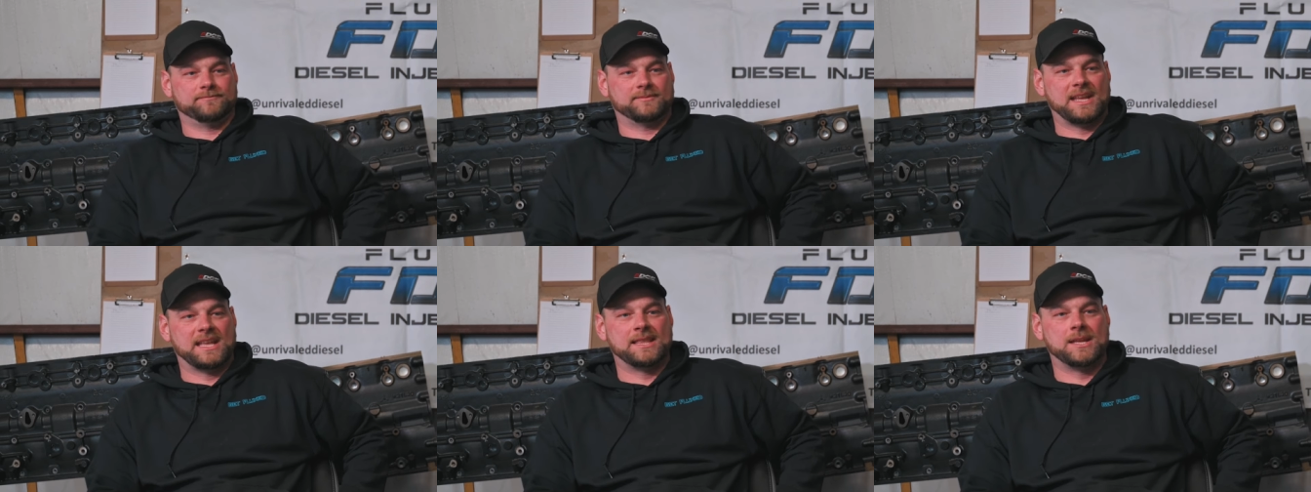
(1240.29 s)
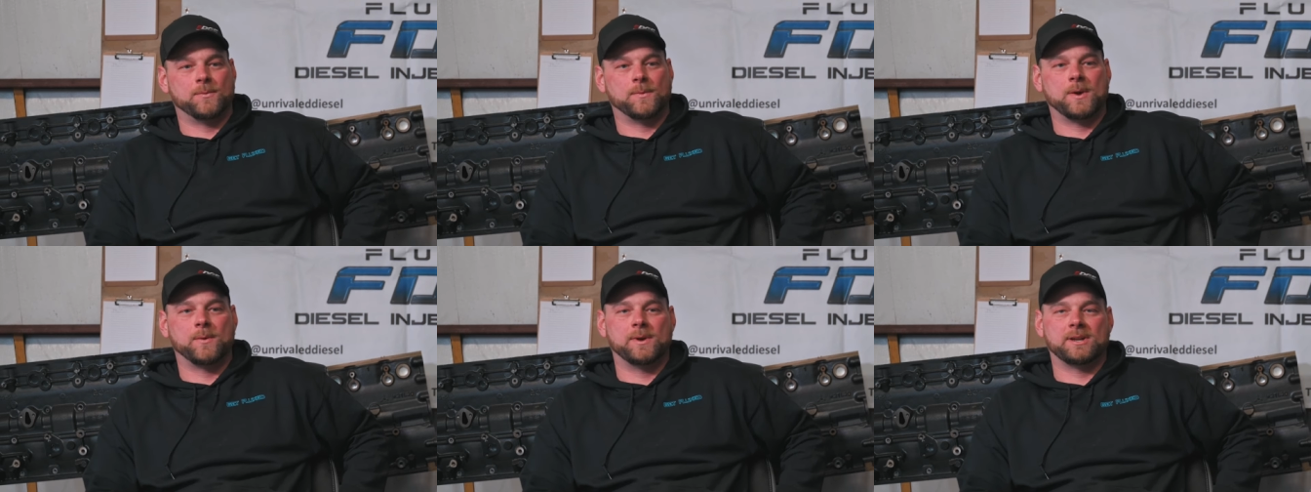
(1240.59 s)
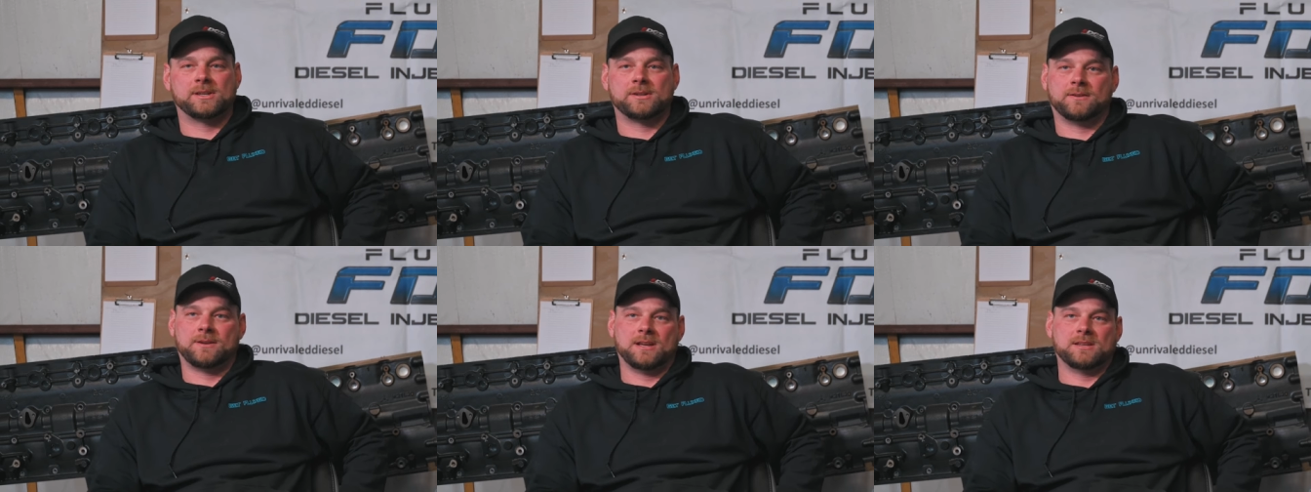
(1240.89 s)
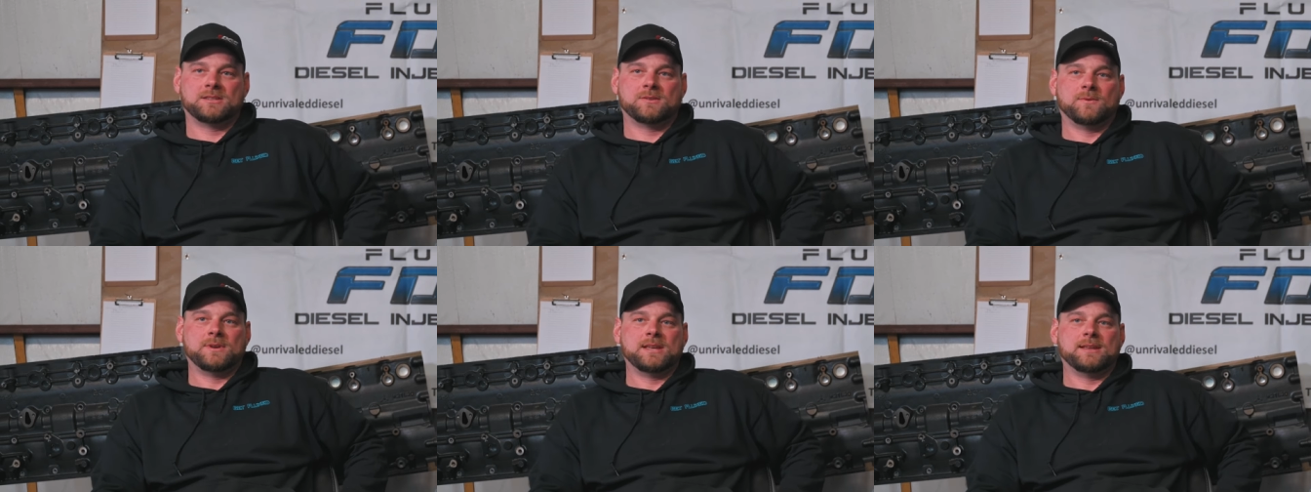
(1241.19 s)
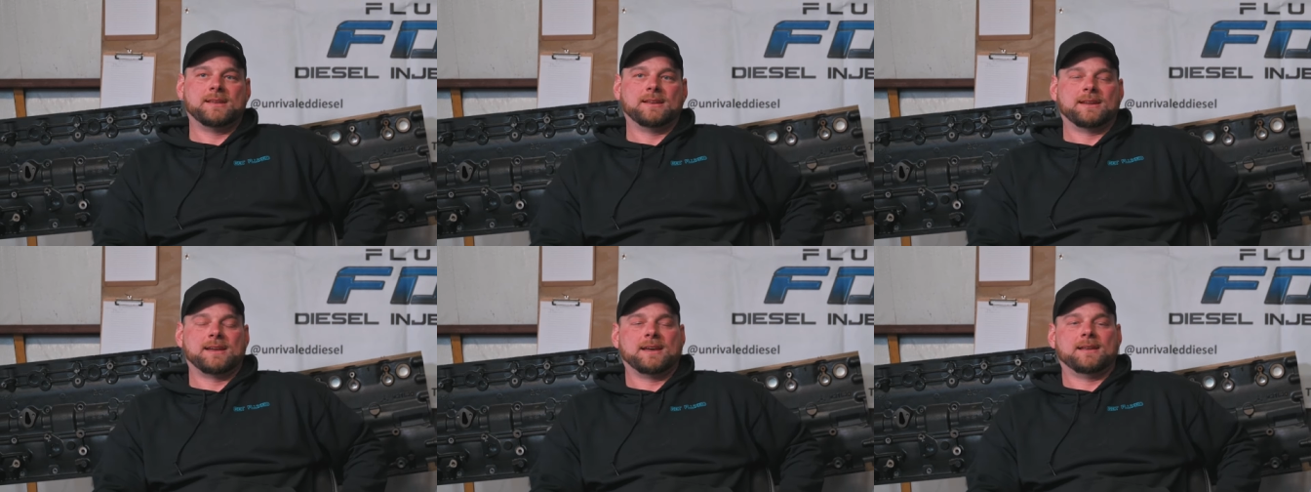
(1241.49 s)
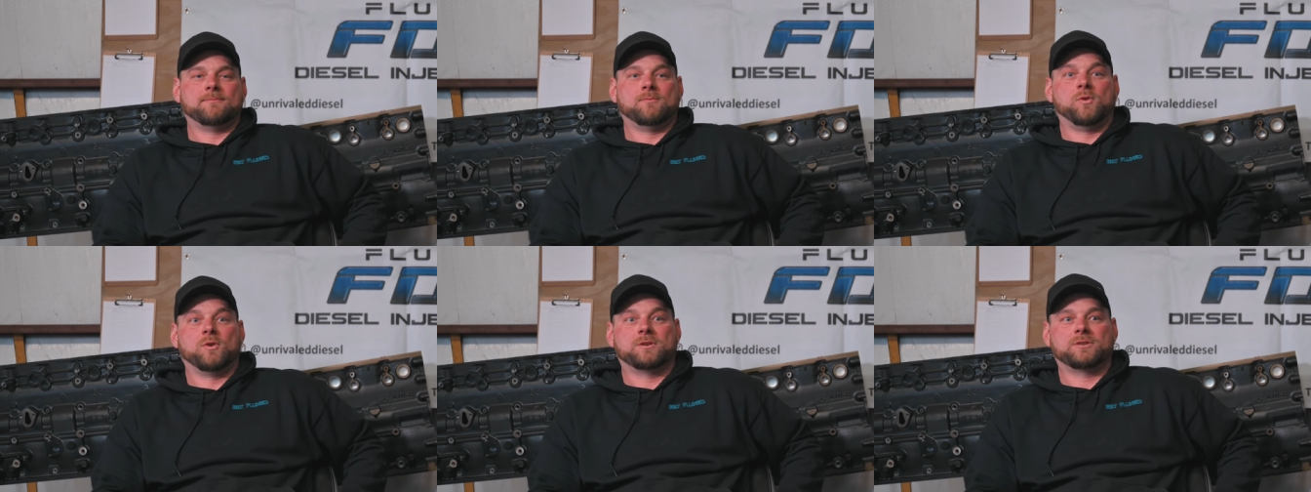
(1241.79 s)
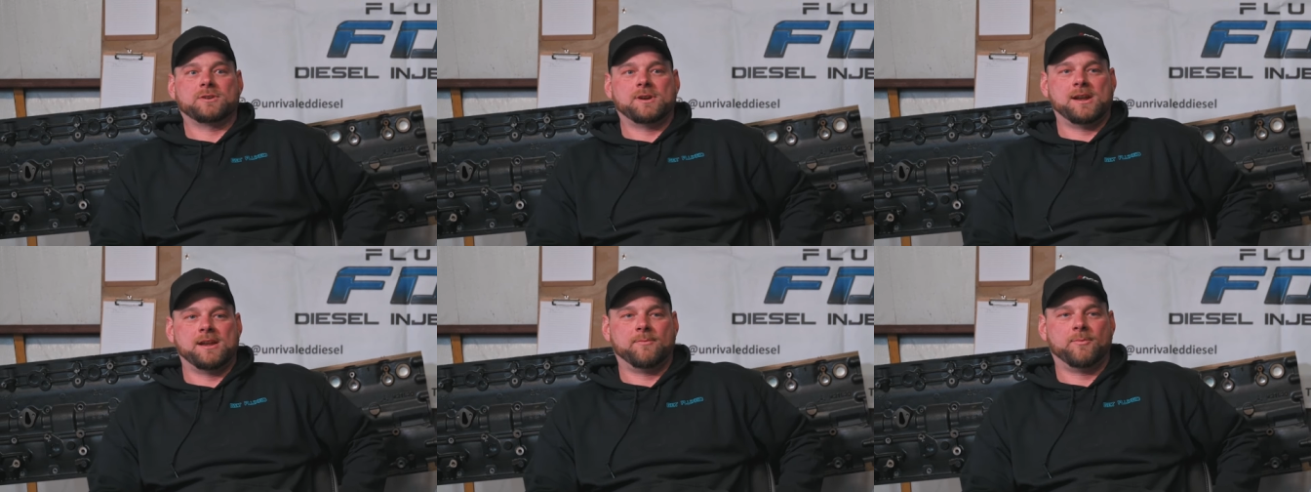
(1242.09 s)
and then we went to race week and had more
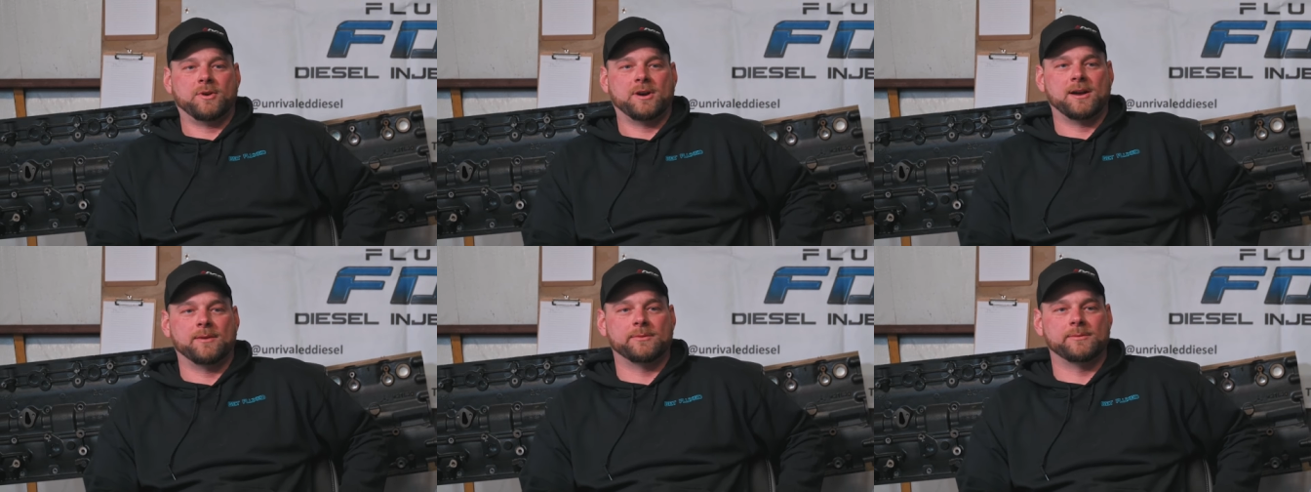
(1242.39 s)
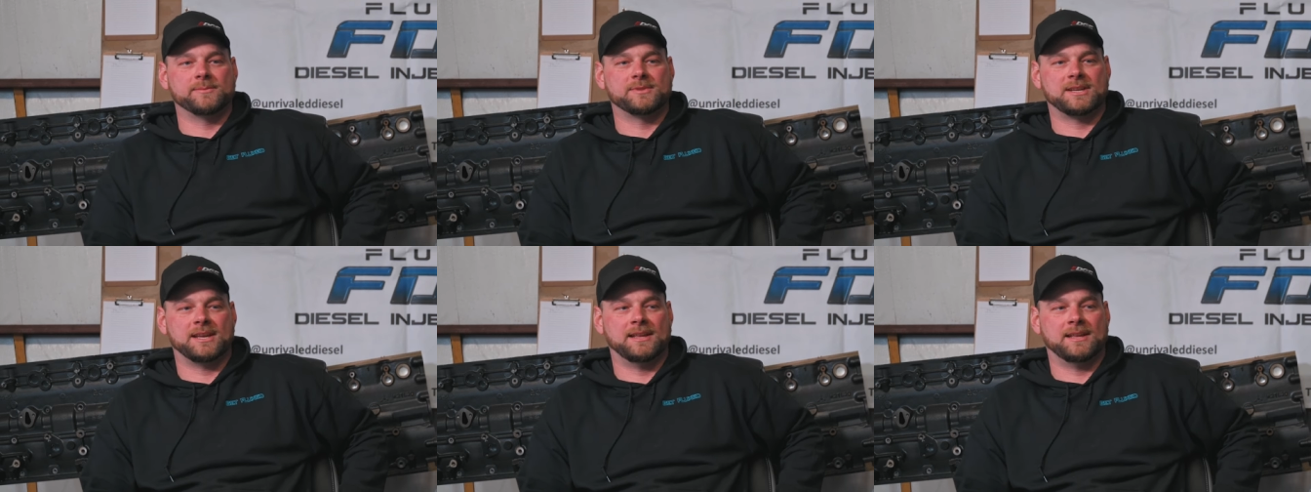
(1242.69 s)
training problems,